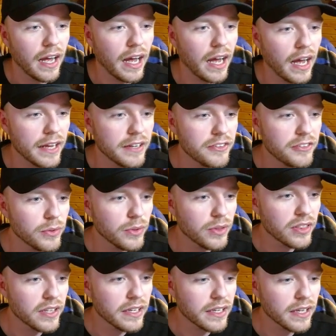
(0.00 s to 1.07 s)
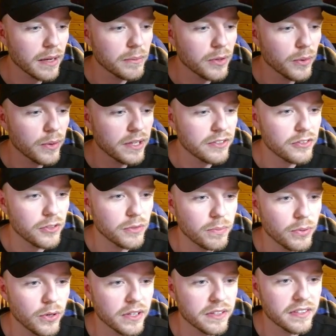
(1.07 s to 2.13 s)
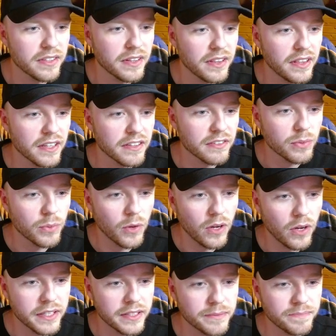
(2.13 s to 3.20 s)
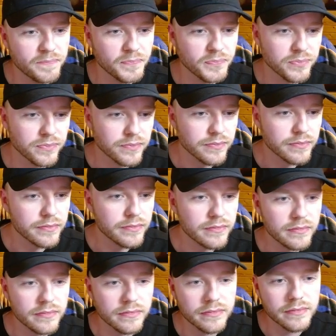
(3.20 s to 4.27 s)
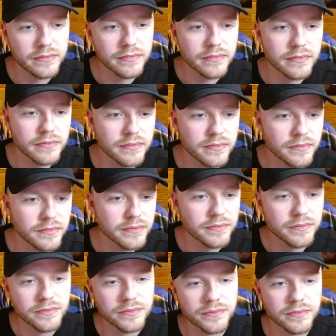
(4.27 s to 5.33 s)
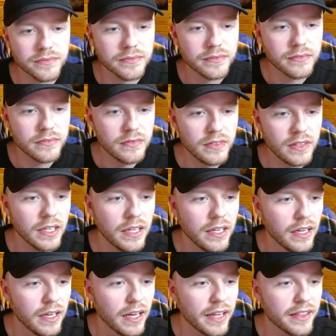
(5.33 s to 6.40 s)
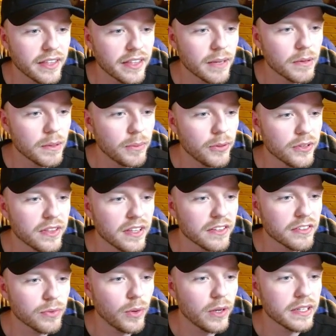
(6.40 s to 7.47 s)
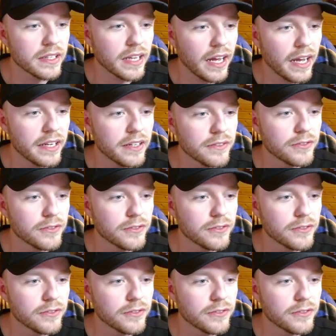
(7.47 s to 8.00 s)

I do think I'm going to put this one... I think I'm going to put this one kind of